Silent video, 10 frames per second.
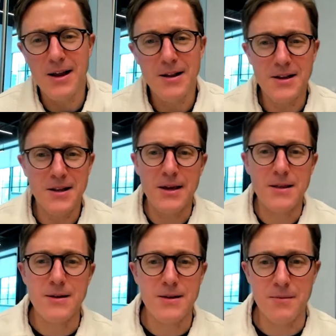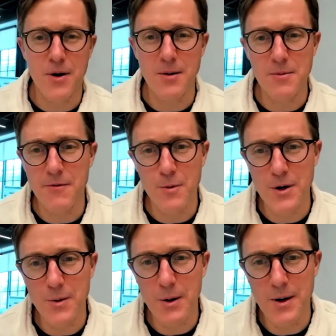It, it take the, the problem of where
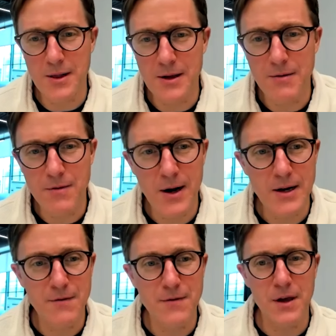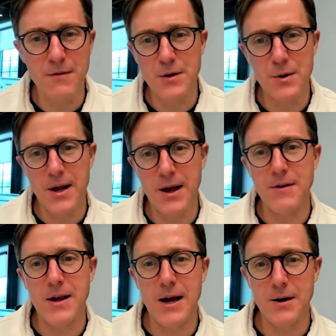do I want to live, right? If if you don't have
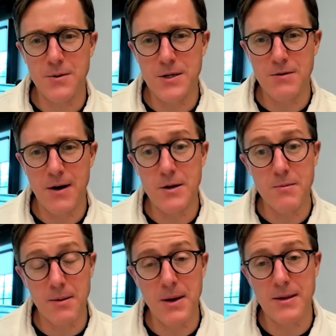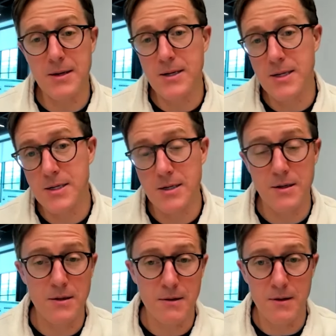the categories, right, you might make the decision
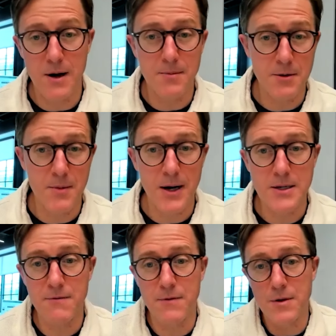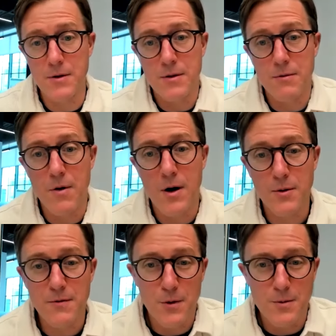optimized for the, the wrong
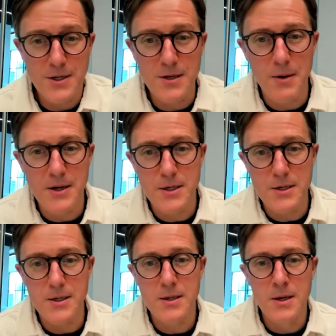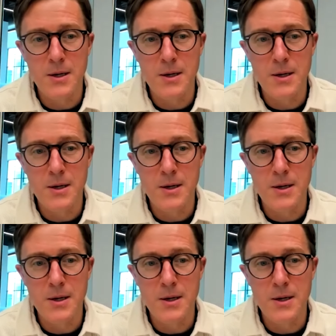performance dimensions.